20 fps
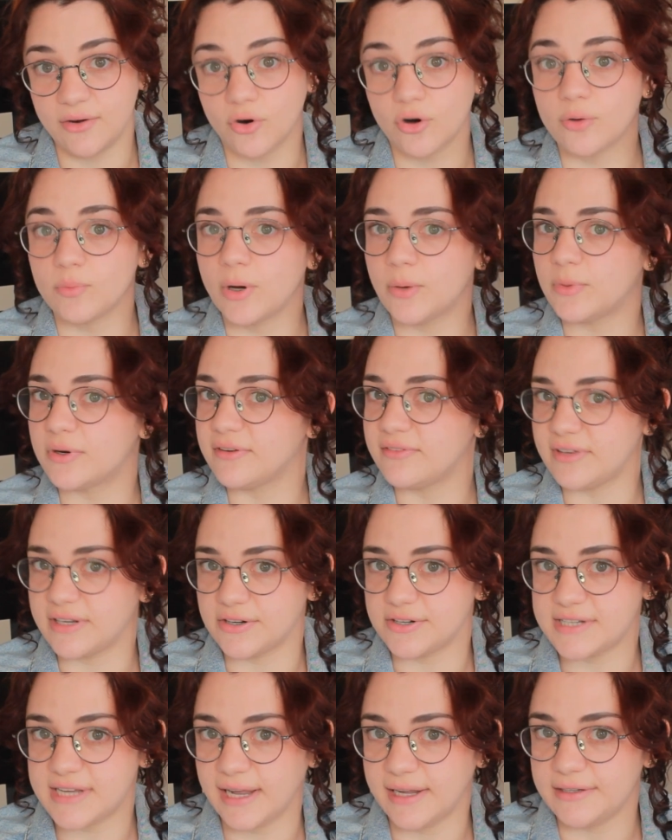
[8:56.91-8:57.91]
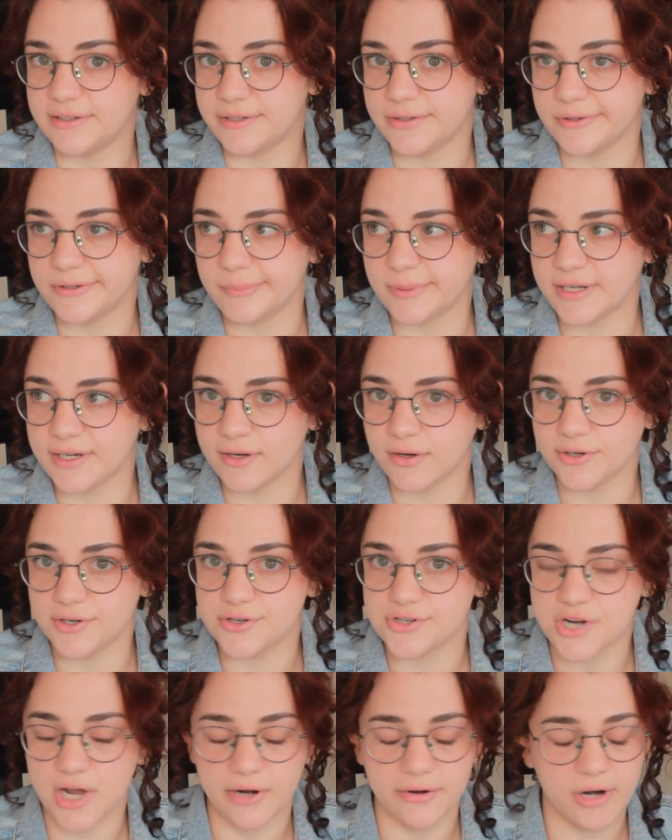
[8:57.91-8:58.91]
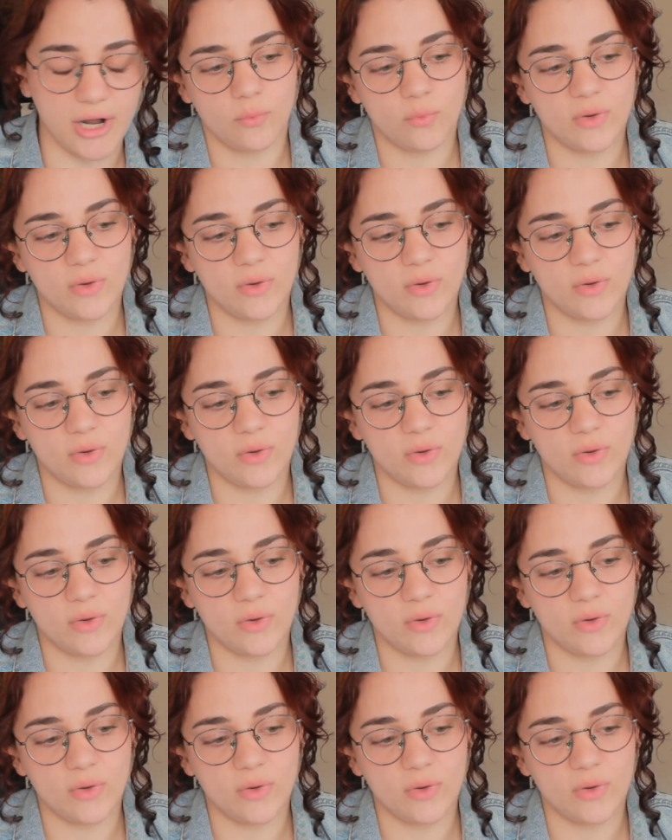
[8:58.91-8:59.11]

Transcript: or what would have entertained you, depending on your genre?